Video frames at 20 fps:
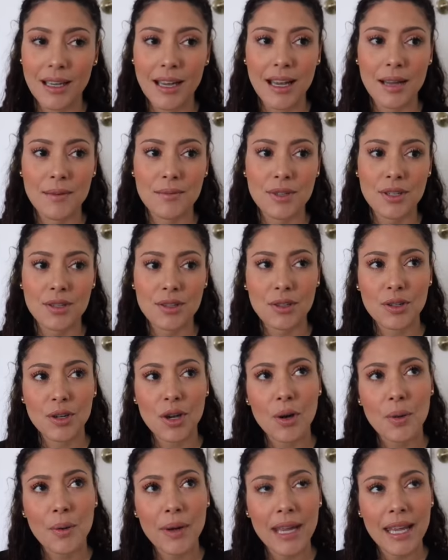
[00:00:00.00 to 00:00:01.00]
Um, just to
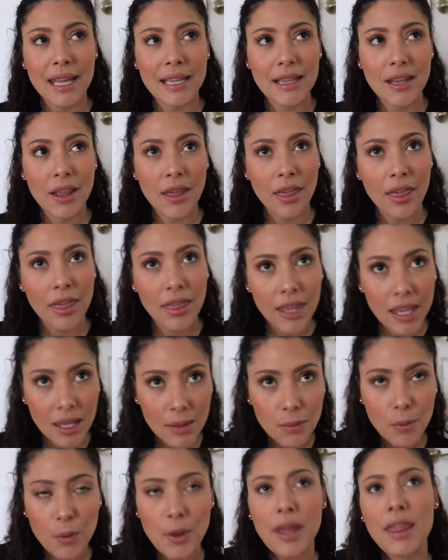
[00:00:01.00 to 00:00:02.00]
go in the
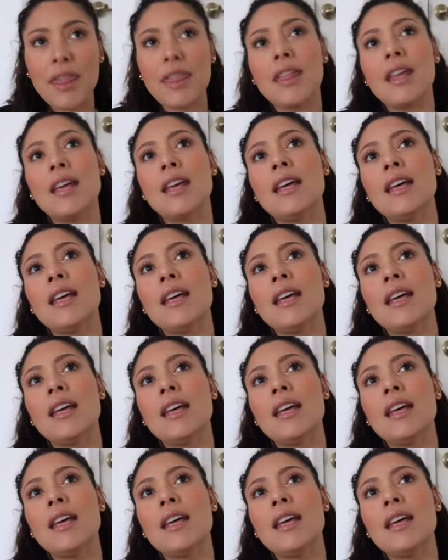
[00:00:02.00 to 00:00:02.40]
theme with